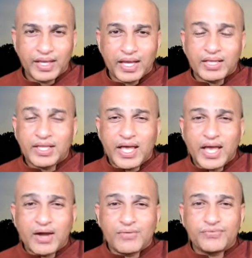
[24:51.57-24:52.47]
And they
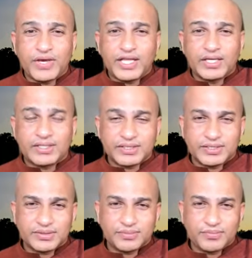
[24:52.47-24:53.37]
have
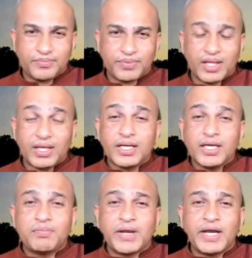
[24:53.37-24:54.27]
feathers,
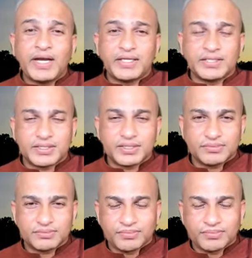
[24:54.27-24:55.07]
independence.